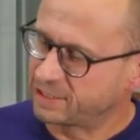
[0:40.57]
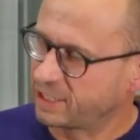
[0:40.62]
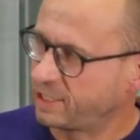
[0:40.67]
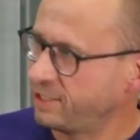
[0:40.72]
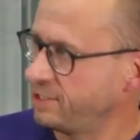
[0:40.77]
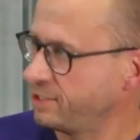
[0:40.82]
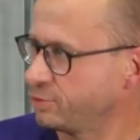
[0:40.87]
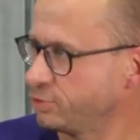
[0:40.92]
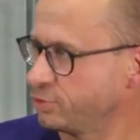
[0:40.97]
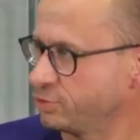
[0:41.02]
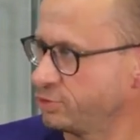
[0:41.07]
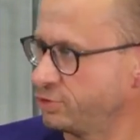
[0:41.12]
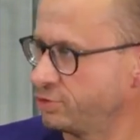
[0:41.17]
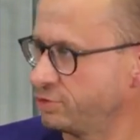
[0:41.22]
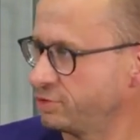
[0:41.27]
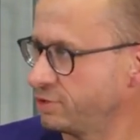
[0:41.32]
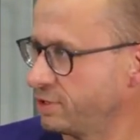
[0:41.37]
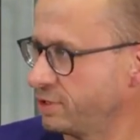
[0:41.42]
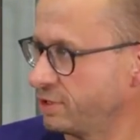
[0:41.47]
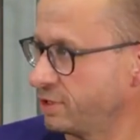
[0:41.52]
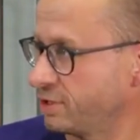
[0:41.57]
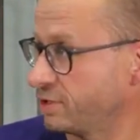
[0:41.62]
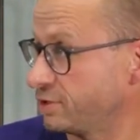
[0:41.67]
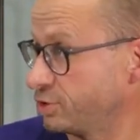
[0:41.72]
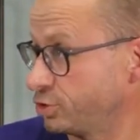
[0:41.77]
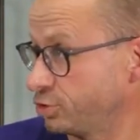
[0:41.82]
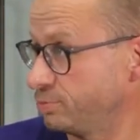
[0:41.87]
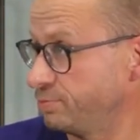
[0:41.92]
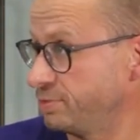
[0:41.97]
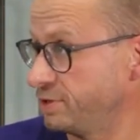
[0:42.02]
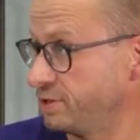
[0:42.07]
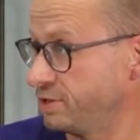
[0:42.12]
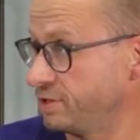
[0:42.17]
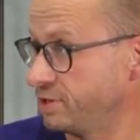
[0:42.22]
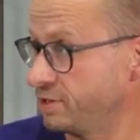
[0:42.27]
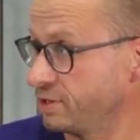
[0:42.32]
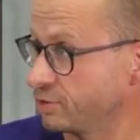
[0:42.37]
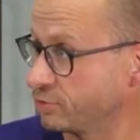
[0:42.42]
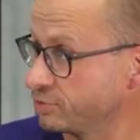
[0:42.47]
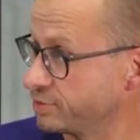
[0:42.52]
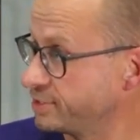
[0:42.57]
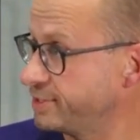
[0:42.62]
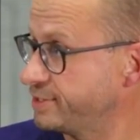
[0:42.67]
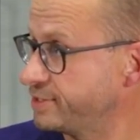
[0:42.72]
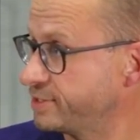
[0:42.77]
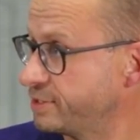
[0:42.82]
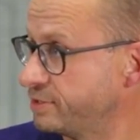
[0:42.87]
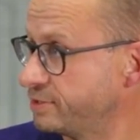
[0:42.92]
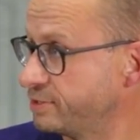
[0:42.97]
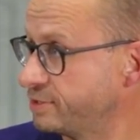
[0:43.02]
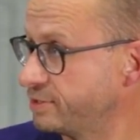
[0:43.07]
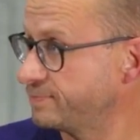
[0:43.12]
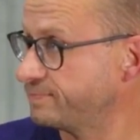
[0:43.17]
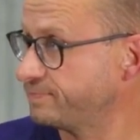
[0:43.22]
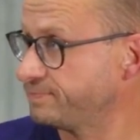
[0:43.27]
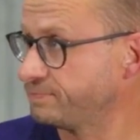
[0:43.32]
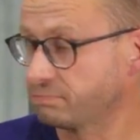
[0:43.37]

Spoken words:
clean code should be consistent,